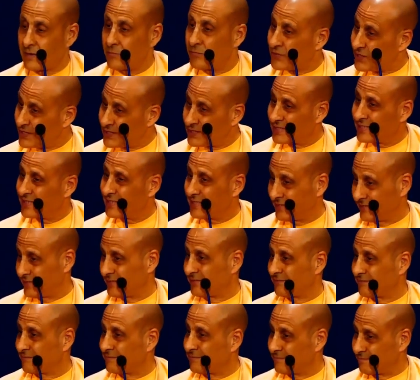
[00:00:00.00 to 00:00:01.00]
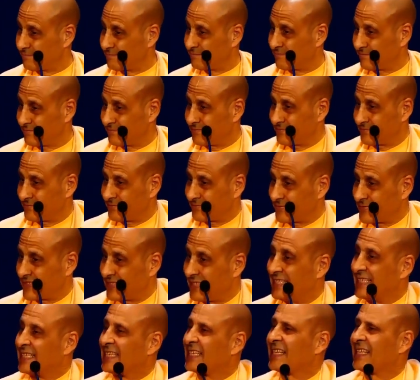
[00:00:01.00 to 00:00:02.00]
I'm really
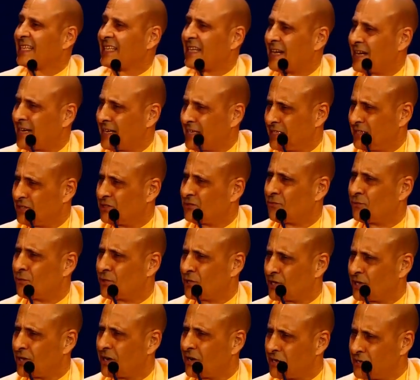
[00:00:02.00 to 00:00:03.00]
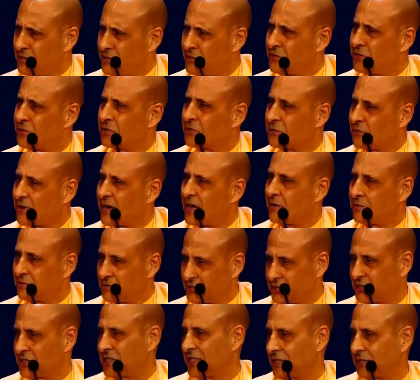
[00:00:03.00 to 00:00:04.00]
inclined toward
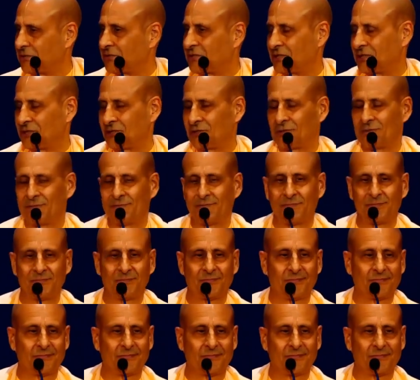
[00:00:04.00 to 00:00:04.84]
underground secrets.